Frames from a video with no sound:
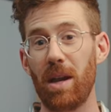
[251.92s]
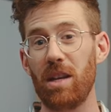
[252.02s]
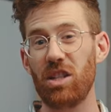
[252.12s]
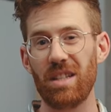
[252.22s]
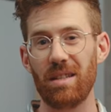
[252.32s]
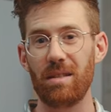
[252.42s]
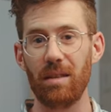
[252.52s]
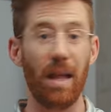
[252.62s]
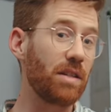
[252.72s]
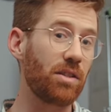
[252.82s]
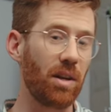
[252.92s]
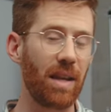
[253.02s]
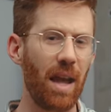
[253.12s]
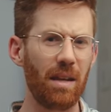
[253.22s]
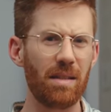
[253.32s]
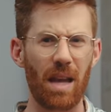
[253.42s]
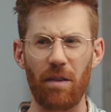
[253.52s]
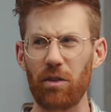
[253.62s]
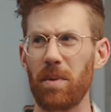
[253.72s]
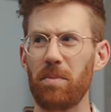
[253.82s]
range is less on Canons.
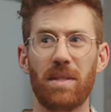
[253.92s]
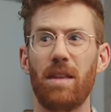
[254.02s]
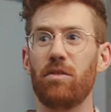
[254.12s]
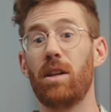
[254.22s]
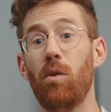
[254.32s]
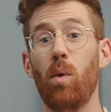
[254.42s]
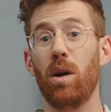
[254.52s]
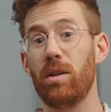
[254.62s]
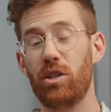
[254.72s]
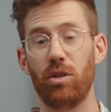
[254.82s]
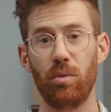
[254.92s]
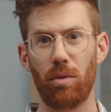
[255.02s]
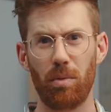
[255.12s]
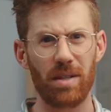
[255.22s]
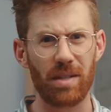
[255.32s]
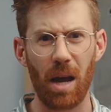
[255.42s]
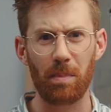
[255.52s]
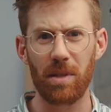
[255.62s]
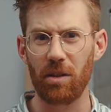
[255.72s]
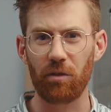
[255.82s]
I've heard people say there's like a 1, 2, 3
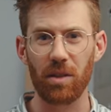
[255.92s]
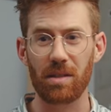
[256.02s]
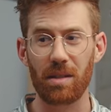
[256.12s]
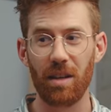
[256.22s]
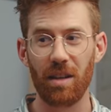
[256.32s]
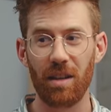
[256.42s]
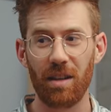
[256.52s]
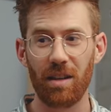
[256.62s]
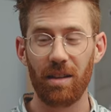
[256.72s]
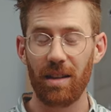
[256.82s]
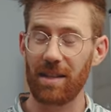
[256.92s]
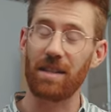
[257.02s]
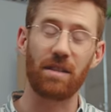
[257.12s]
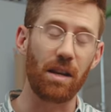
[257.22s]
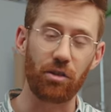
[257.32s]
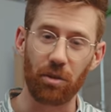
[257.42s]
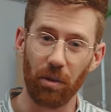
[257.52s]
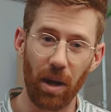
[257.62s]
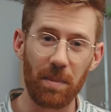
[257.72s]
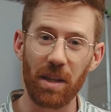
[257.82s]
stop difference. That's just not
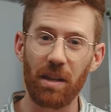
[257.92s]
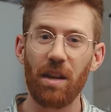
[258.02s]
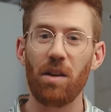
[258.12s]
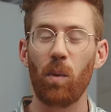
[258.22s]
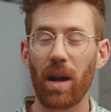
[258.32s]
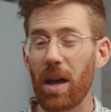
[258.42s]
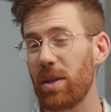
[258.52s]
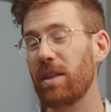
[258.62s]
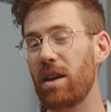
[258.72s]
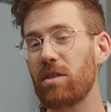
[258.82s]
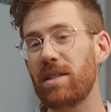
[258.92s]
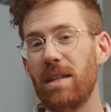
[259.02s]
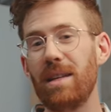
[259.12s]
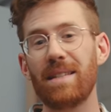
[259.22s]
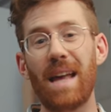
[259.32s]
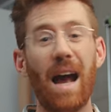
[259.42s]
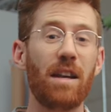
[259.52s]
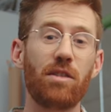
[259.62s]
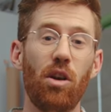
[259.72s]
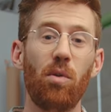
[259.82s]
true. I mean, what I think they're seeing is
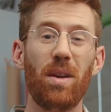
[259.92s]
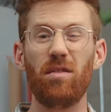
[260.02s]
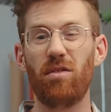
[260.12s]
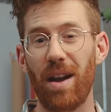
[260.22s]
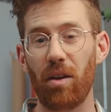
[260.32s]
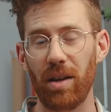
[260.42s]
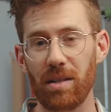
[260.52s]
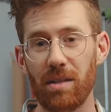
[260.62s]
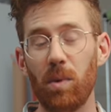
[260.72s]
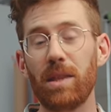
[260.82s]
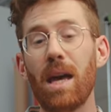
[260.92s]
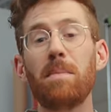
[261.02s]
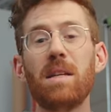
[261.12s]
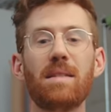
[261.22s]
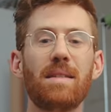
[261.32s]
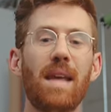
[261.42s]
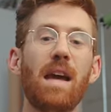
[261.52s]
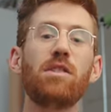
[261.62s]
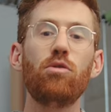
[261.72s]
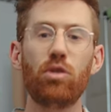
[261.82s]
ISO invariance. And what that means is
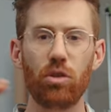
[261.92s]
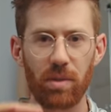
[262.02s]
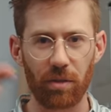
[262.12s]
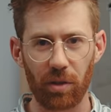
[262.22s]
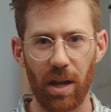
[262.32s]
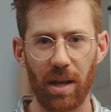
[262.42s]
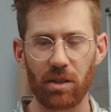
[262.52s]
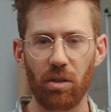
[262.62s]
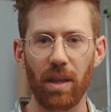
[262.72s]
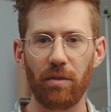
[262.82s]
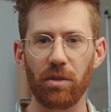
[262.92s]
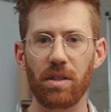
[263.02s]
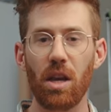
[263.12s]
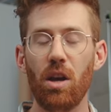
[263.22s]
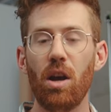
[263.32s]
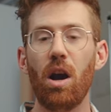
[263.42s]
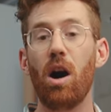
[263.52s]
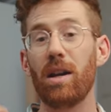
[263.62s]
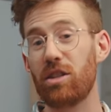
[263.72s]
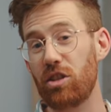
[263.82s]
as you shoot different ISO levels,
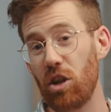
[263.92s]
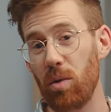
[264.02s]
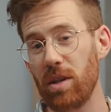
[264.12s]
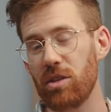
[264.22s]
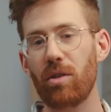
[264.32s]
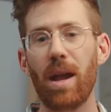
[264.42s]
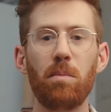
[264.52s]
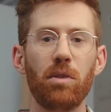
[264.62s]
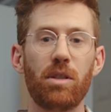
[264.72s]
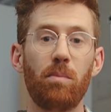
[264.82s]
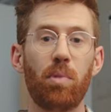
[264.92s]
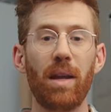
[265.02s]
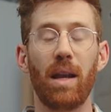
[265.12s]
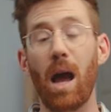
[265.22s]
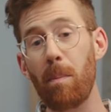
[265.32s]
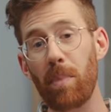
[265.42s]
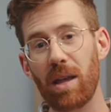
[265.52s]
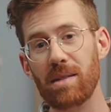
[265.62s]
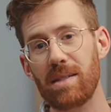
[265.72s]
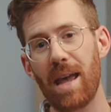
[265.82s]
on Sonys, you're able to bring it up
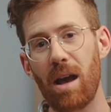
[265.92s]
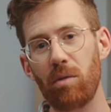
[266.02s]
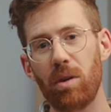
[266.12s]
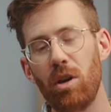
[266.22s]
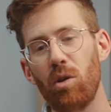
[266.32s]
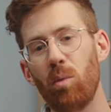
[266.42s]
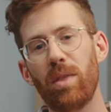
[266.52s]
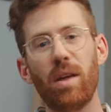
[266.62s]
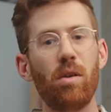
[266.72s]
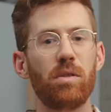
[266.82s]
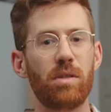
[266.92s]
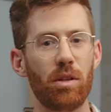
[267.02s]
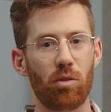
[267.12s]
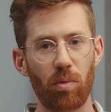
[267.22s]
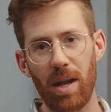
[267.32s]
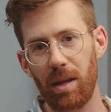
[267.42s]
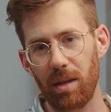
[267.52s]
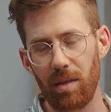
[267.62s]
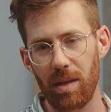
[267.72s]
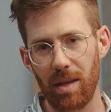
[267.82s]
and down without
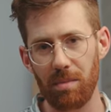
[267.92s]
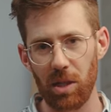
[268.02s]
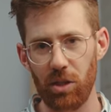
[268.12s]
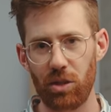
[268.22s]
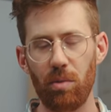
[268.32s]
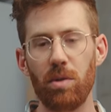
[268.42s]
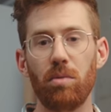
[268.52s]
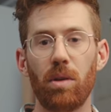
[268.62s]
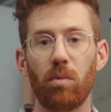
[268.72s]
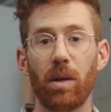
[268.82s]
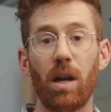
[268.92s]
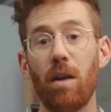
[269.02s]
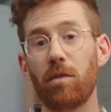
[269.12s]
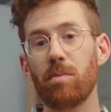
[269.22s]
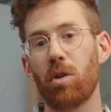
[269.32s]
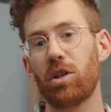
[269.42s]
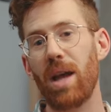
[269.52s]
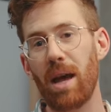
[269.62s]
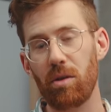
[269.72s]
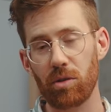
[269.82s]
degrading the image, so you can recover more
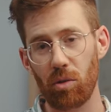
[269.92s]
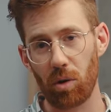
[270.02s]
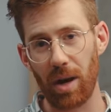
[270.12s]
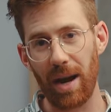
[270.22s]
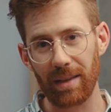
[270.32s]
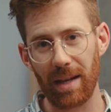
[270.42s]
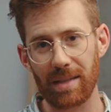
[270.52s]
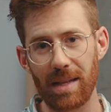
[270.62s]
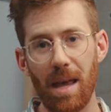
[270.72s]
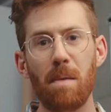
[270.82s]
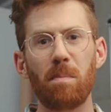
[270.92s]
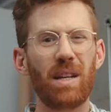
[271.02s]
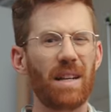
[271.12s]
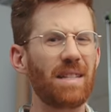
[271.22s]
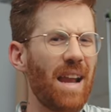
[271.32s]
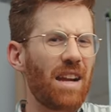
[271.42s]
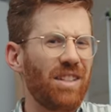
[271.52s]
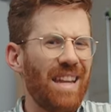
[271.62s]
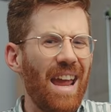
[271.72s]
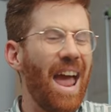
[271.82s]
shadows or highlights, but it doesn't
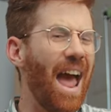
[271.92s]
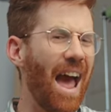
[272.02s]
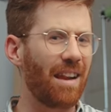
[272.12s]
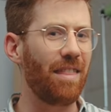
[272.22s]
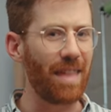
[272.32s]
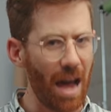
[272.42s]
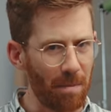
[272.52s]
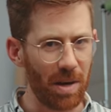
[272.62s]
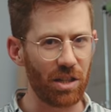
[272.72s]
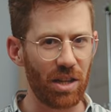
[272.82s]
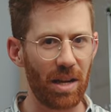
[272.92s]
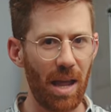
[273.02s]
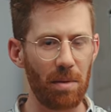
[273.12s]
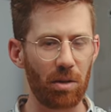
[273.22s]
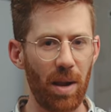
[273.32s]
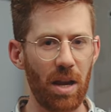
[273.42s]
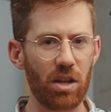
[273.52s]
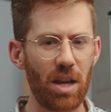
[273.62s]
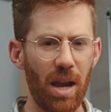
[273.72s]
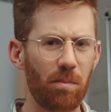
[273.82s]
actually add that much dynamic
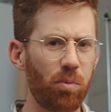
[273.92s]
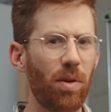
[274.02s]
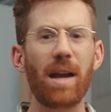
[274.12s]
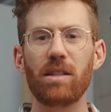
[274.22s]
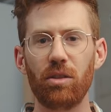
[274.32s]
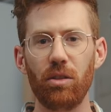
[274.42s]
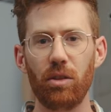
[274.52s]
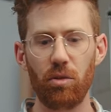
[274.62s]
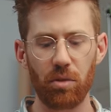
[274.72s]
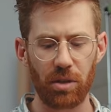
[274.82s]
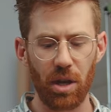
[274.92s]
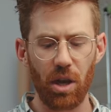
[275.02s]
range, and in practical use,